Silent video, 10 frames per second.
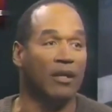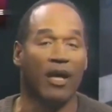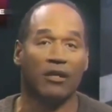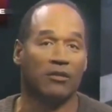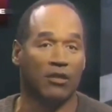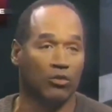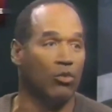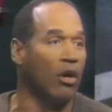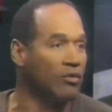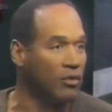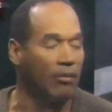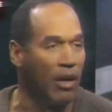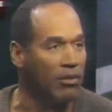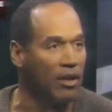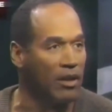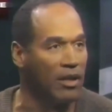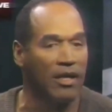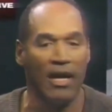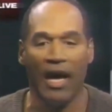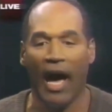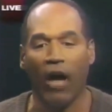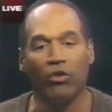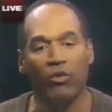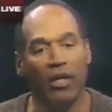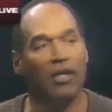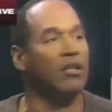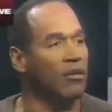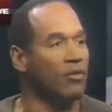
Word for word: know about if you're a fan. Also, don't forget to